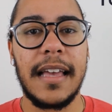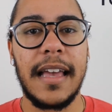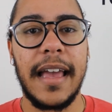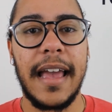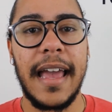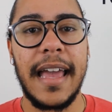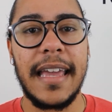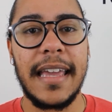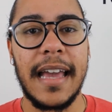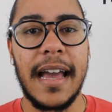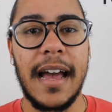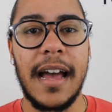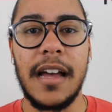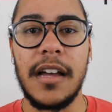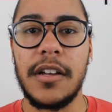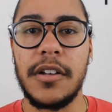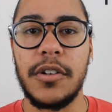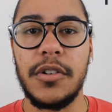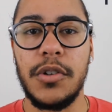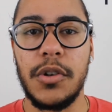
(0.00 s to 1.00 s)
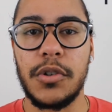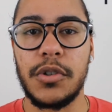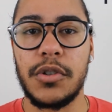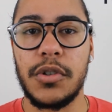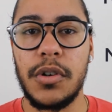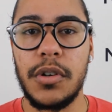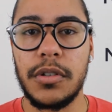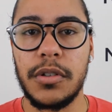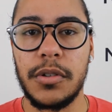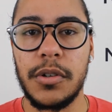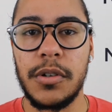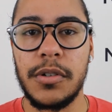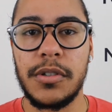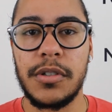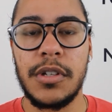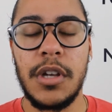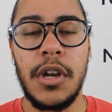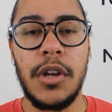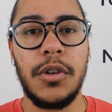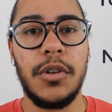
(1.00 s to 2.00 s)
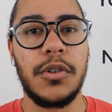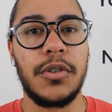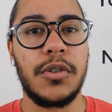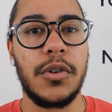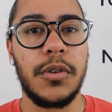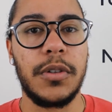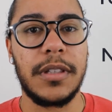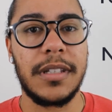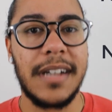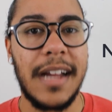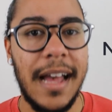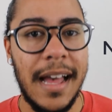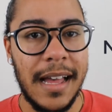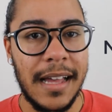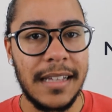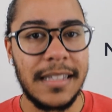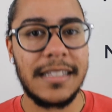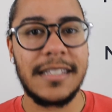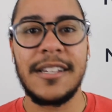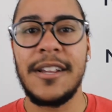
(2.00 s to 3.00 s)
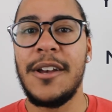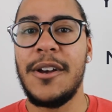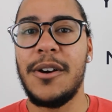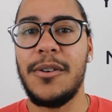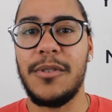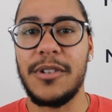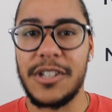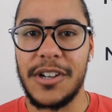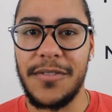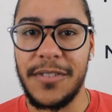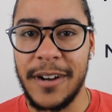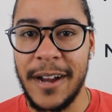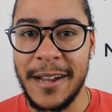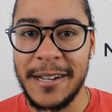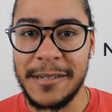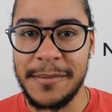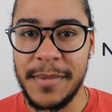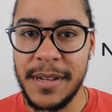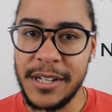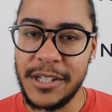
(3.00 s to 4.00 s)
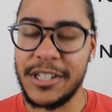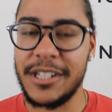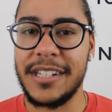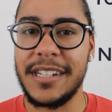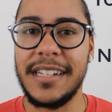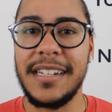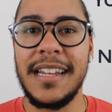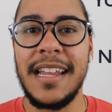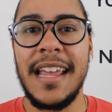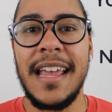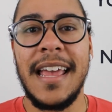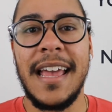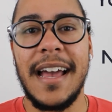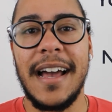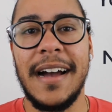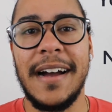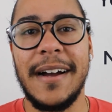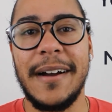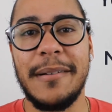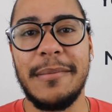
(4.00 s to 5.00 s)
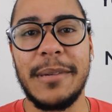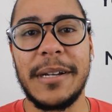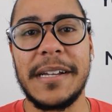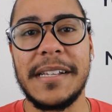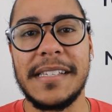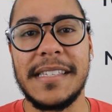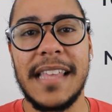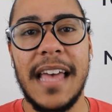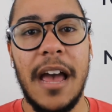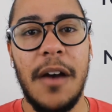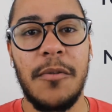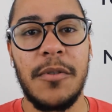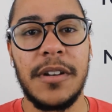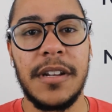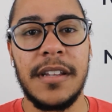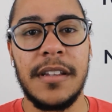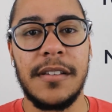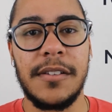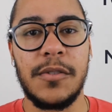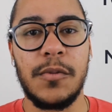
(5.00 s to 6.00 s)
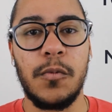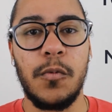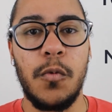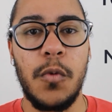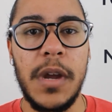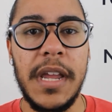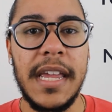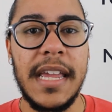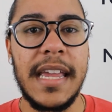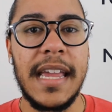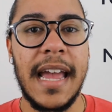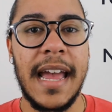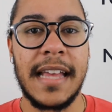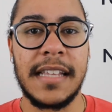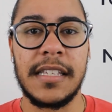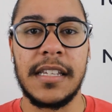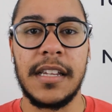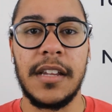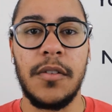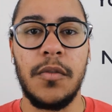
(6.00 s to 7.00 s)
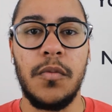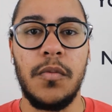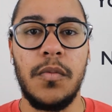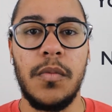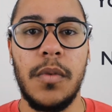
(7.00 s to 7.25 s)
ella, nosotros, nosotras, which I forgot to mention because that one is we as in